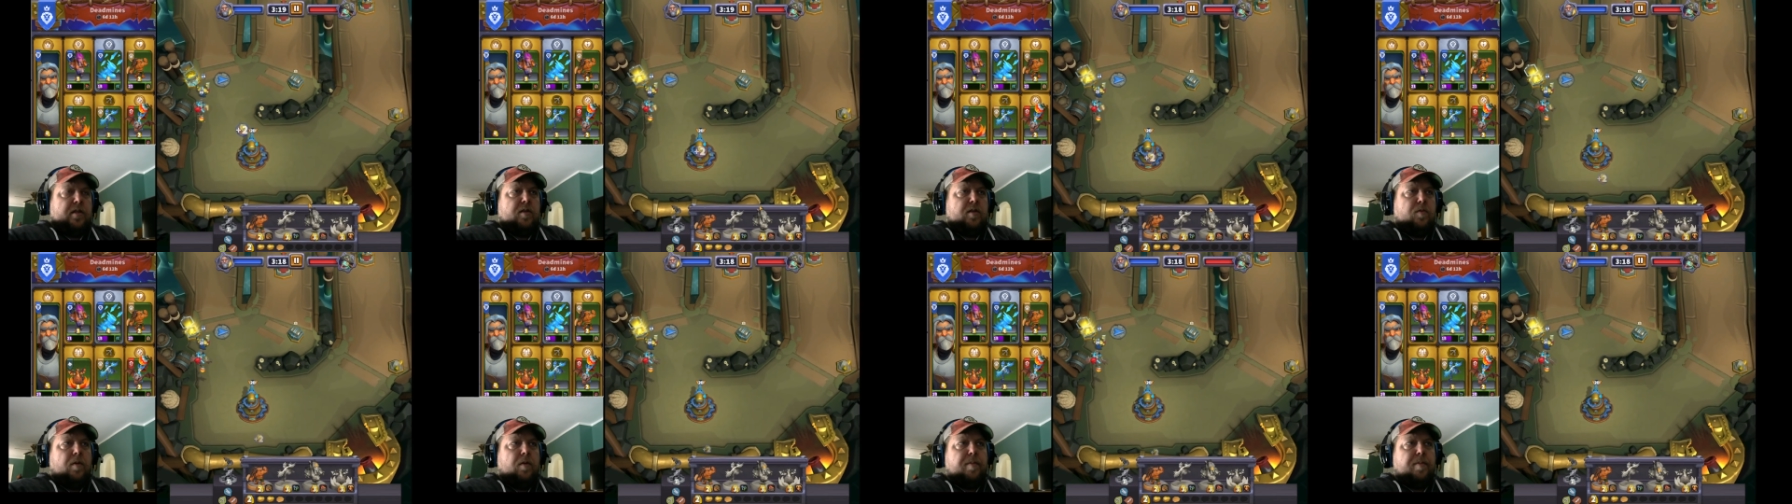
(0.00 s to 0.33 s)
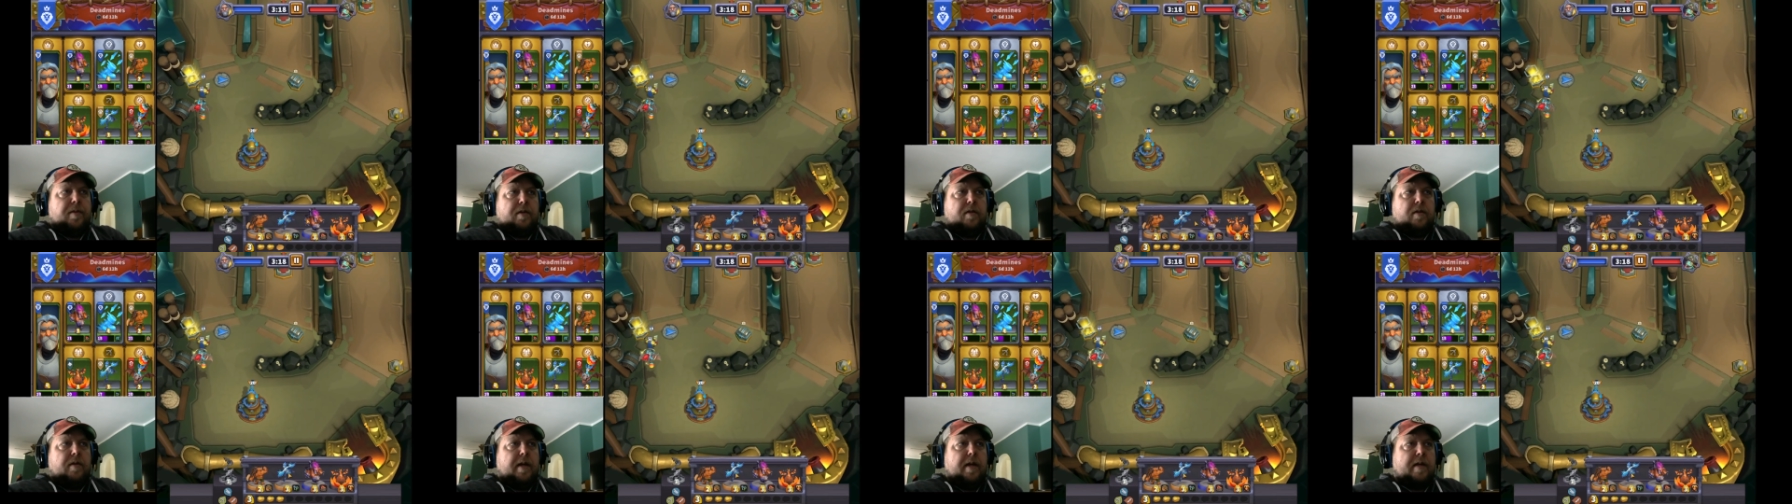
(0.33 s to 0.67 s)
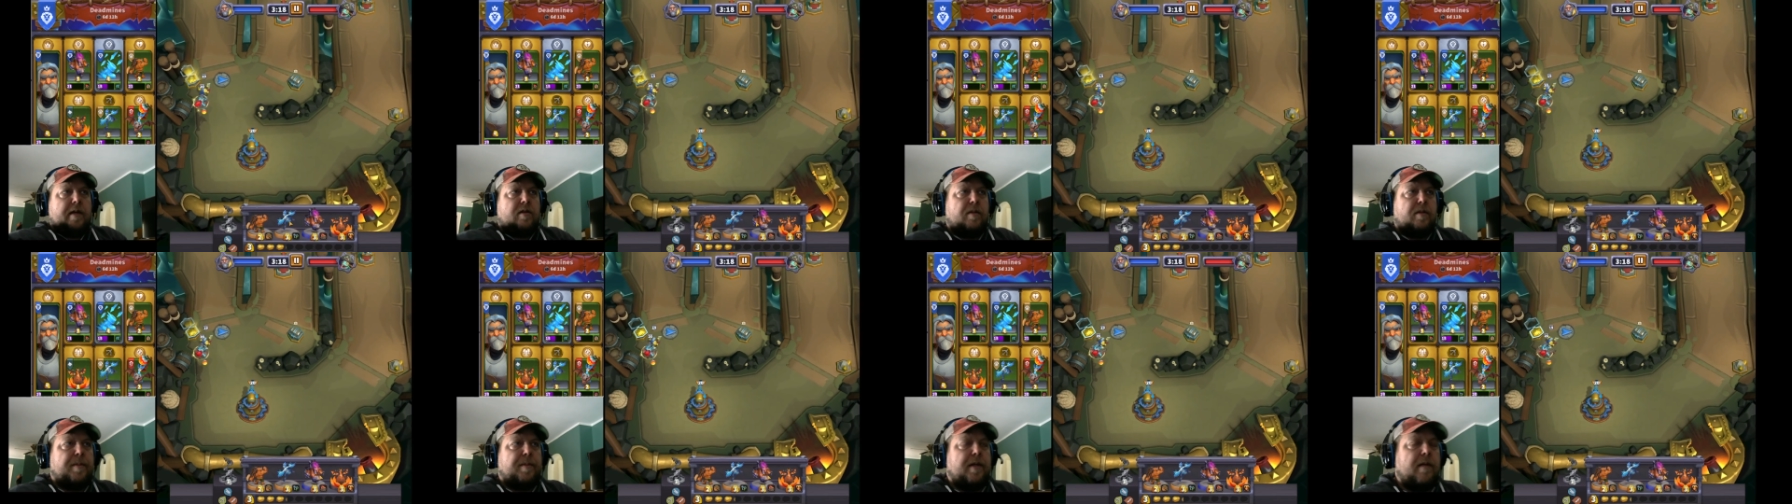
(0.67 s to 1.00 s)
is where Blizzard
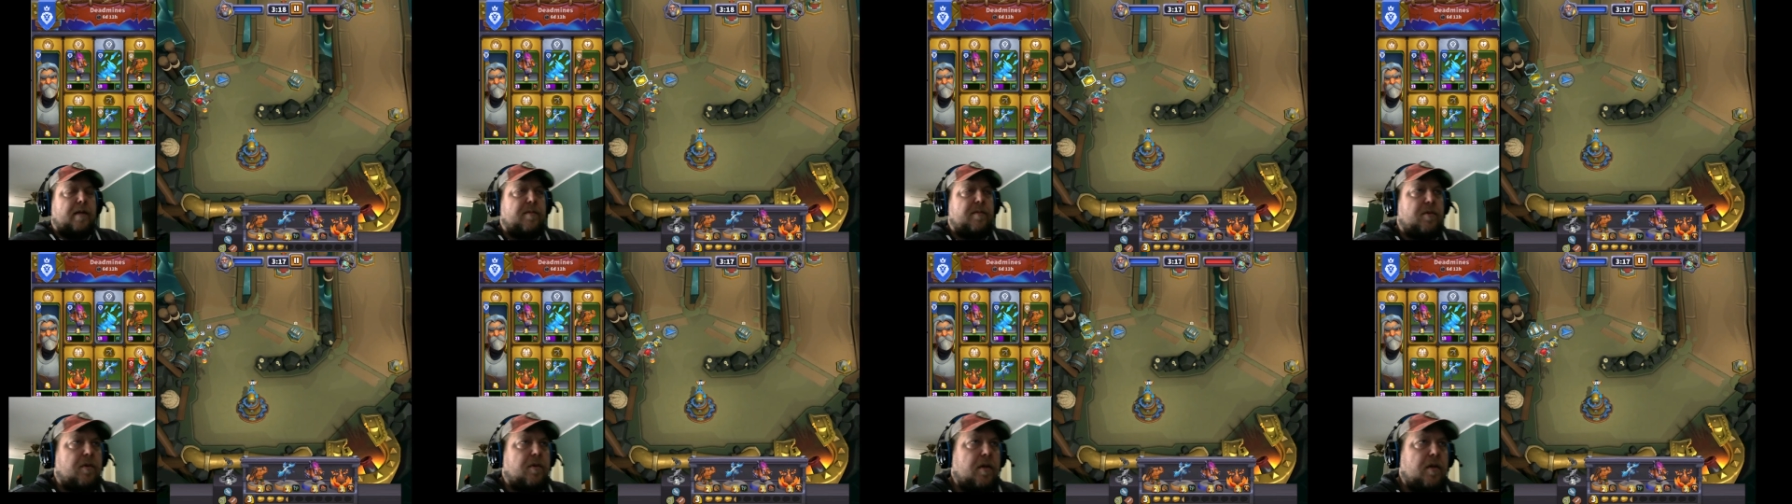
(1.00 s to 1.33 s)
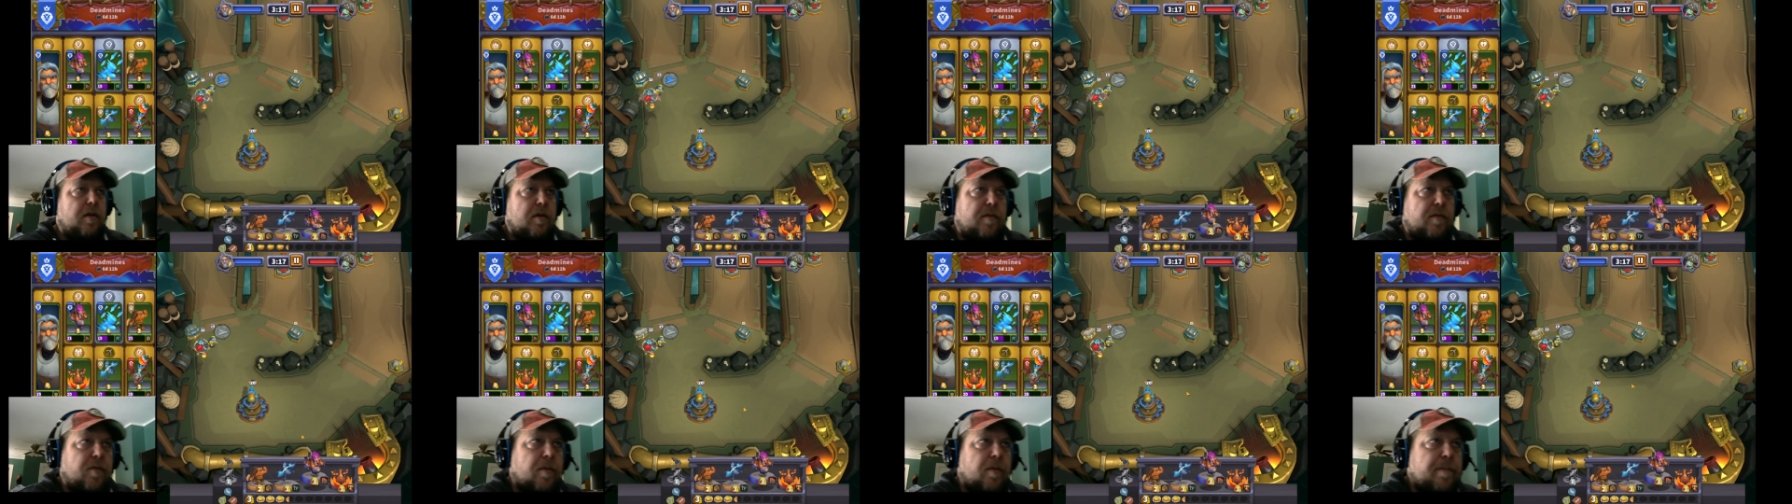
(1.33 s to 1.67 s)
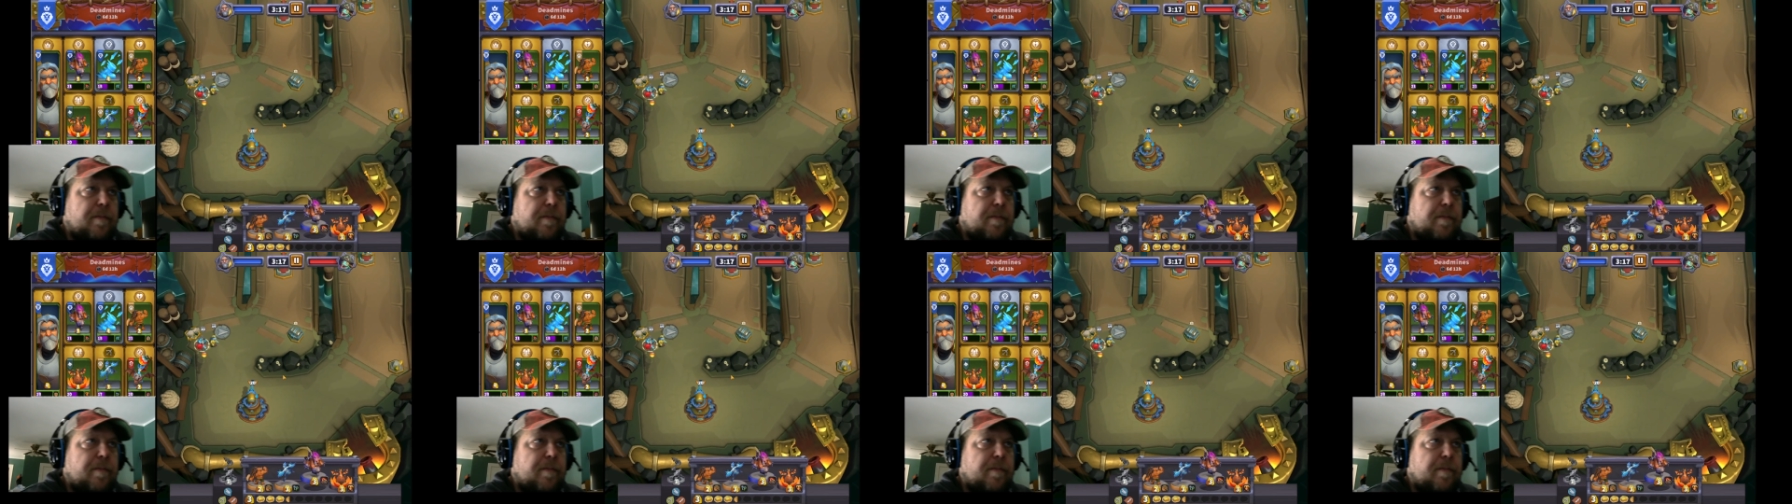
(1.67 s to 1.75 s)
actually becomes really useful.